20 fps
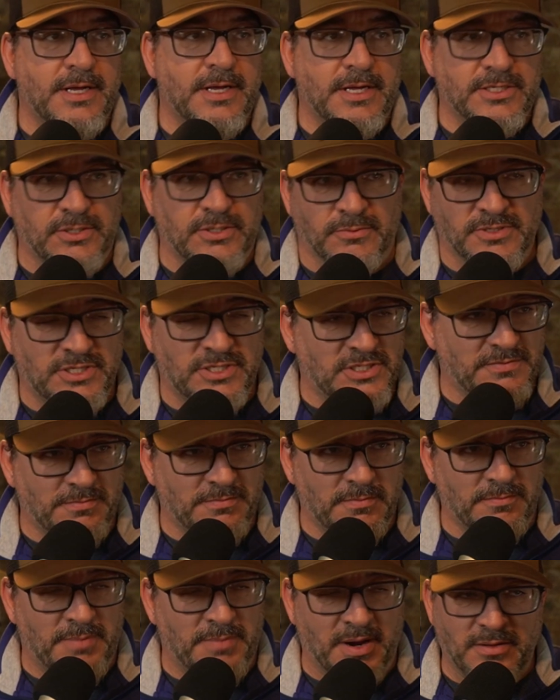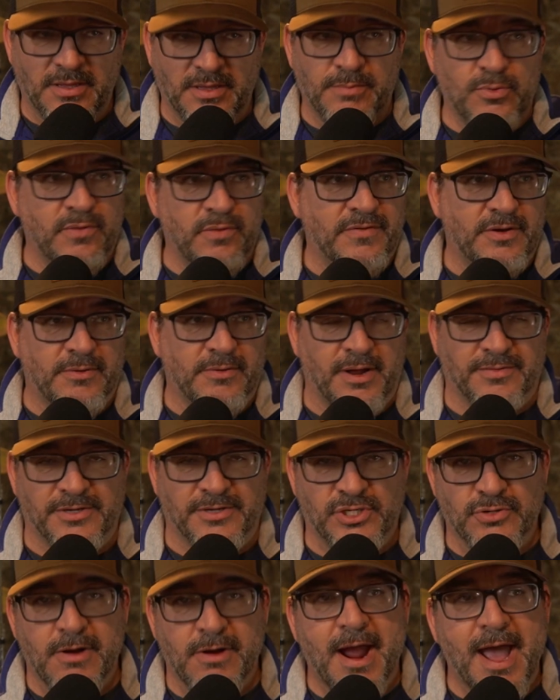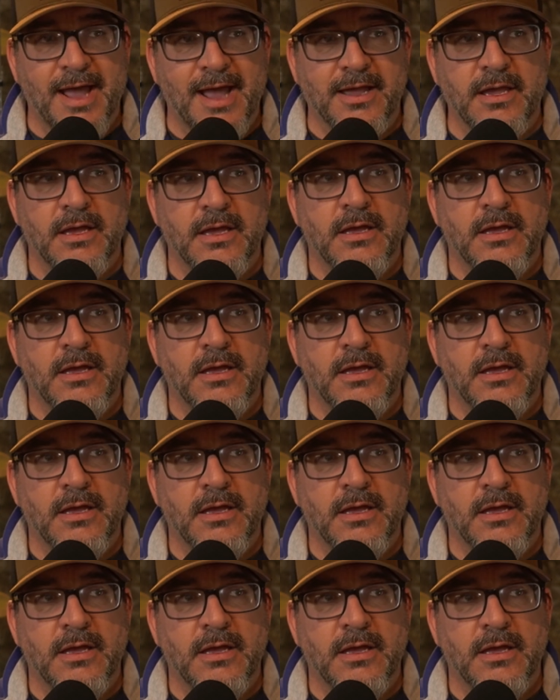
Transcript: So it was just barely moving around the track.